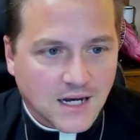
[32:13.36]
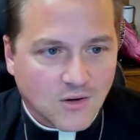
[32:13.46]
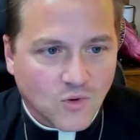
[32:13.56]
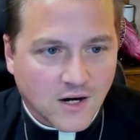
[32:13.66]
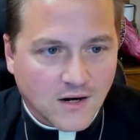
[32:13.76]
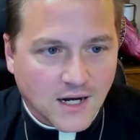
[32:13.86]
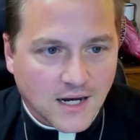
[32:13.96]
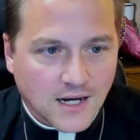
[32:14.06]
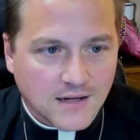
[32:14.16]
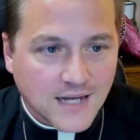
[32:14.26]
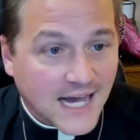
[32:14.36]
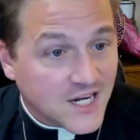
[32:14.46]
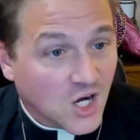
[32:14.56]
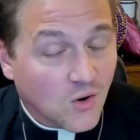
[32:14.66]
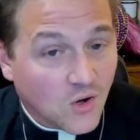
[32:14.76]
where I
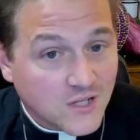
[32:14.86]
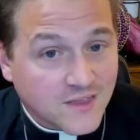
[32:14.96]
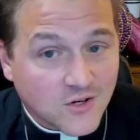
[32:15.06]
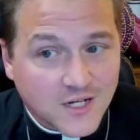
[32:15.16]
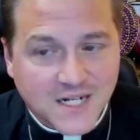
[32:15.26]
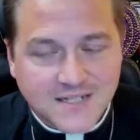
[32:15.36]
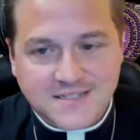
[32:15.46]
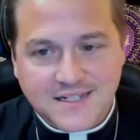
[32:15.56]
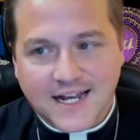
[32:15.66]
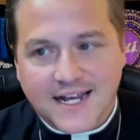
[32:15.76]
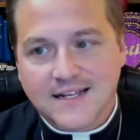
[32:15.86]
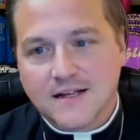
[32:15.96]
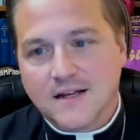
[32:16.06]
know only 30 minutes today,